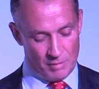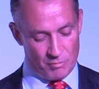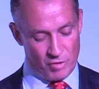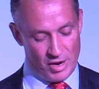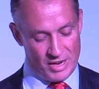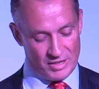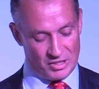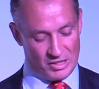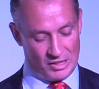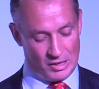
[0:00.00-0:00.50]

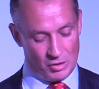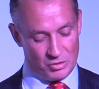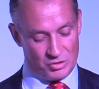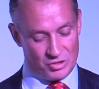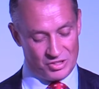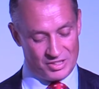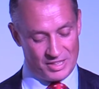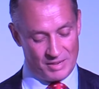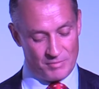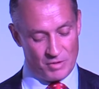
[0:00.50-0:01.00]
raising close
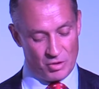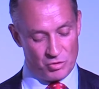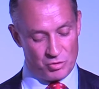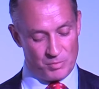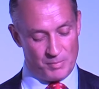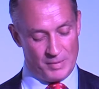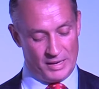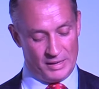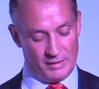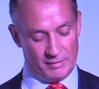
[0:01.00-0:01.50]
to
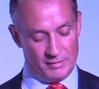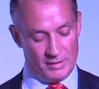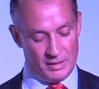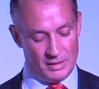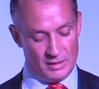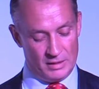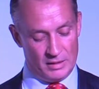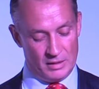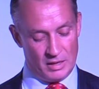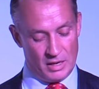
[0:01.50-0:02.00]
$700
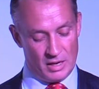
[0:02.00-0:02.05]
million